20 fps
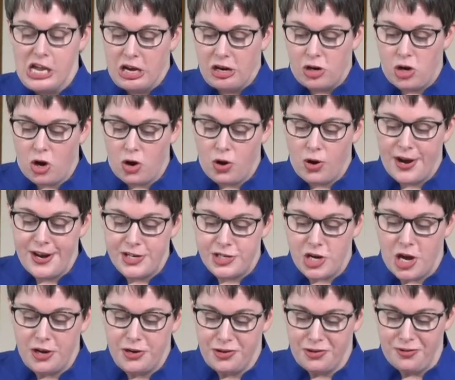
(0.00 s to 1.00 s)
Courage
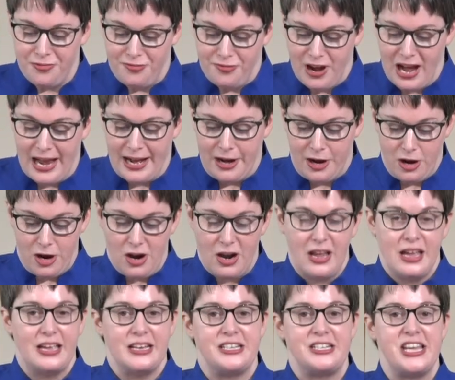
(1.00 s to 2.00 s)
Under Fire,
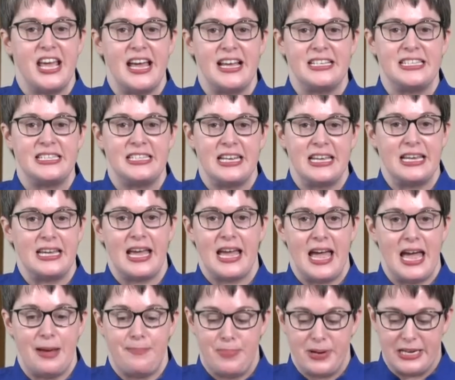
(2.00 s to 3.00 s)
Testing
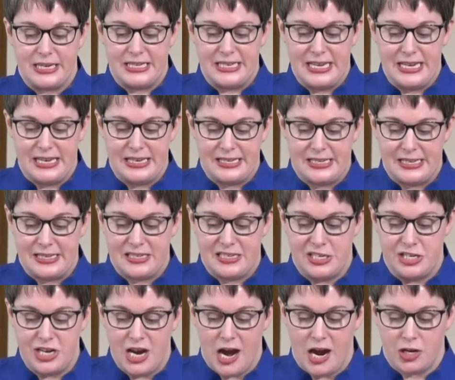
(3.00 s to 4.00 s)
Epictetus's
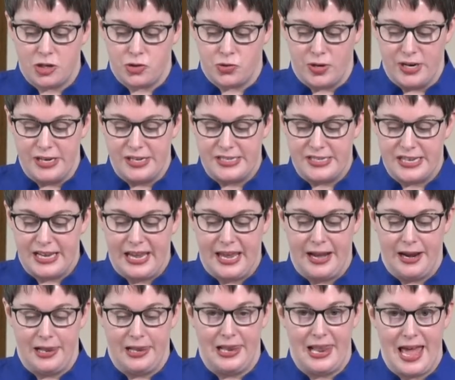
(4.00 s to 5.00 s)
Doctrines in
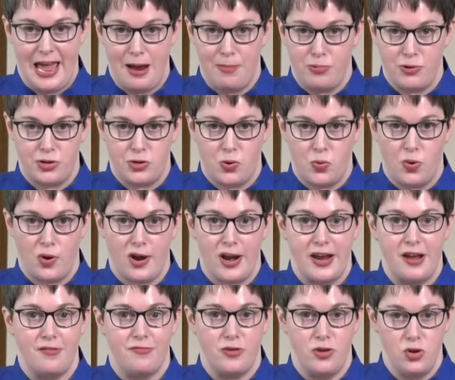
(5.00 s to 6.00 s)
a Laboratory
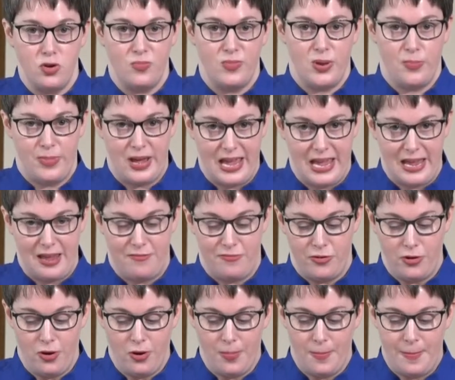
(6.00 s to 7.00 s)
of Human
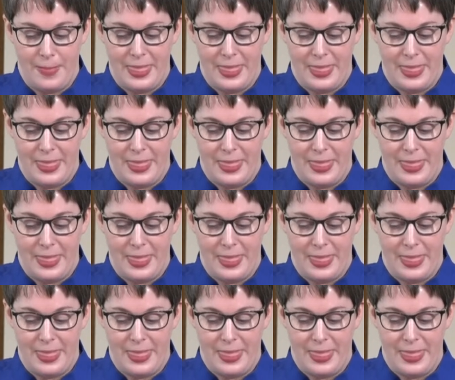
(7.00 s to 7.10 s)
Behavior,